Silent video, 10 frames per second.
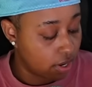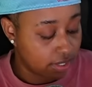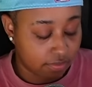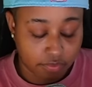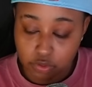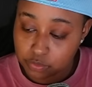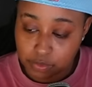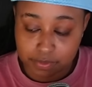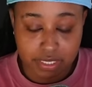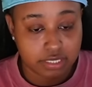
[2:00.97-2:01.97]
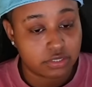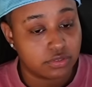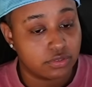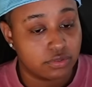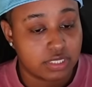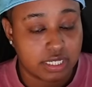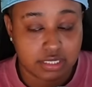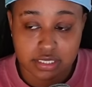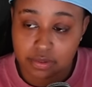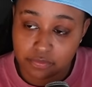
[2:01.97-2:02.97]
are in a vulnerable place. You you
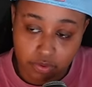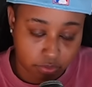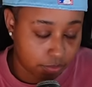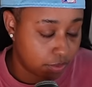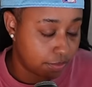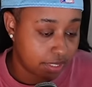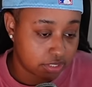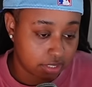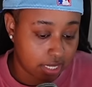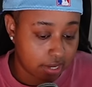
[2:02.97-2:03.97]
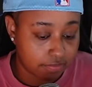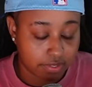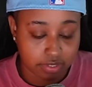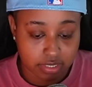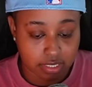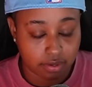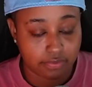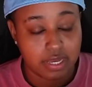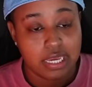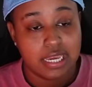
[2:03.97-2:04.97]
telling something vulnerable about your life and
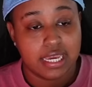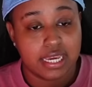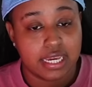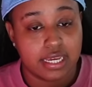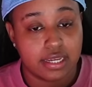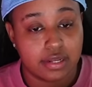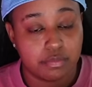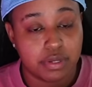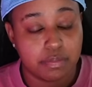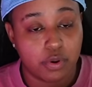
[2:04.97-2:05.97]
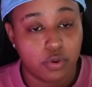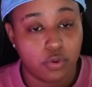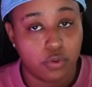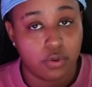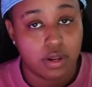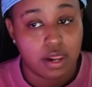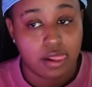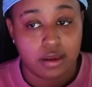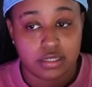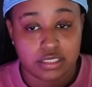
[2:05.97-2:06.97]
yourself, and people
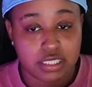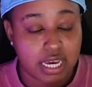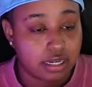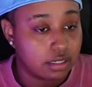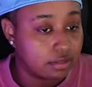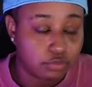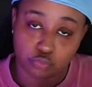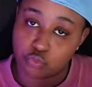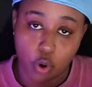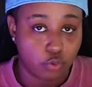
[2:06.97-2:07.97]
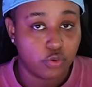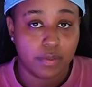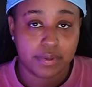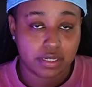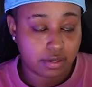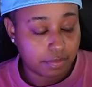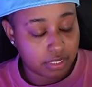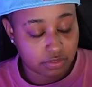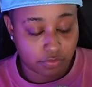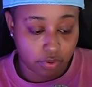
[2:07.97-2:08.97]
just kind of roll you up under the
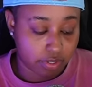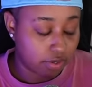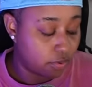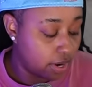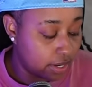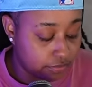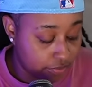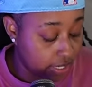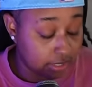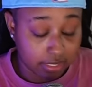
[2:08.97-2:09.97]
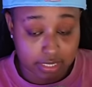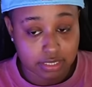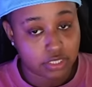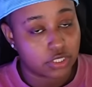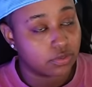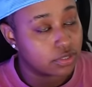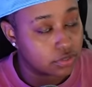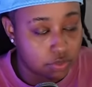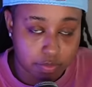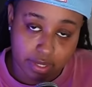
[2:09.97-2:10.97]
bus for it. And quite frankly, that's so
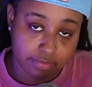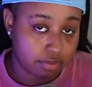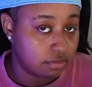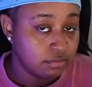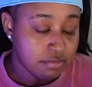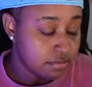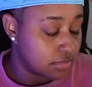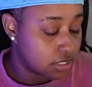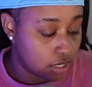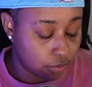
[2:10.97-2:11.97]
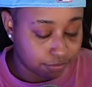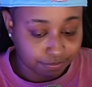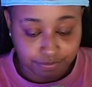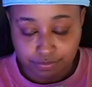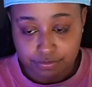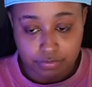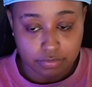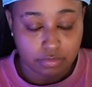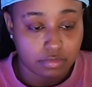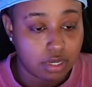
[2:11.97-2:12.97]
disrespectful. So,
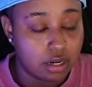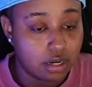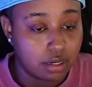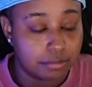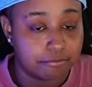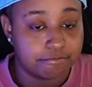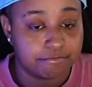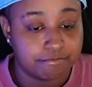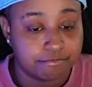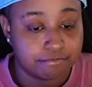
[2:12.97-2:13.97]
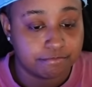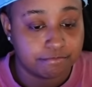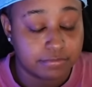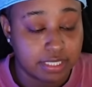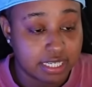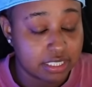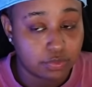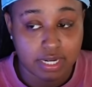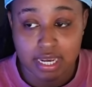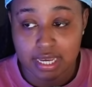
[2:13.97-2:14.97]
um, yeah, that's
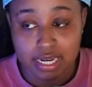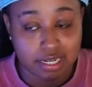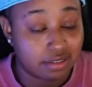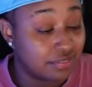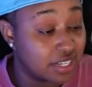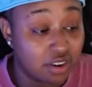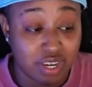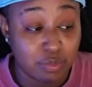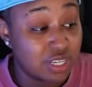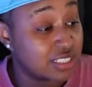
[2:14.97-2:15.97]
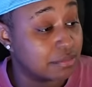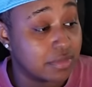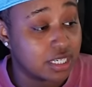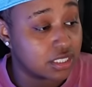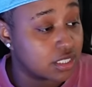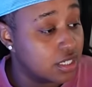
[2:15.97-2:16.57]
what I got out of the video. It wasn't much.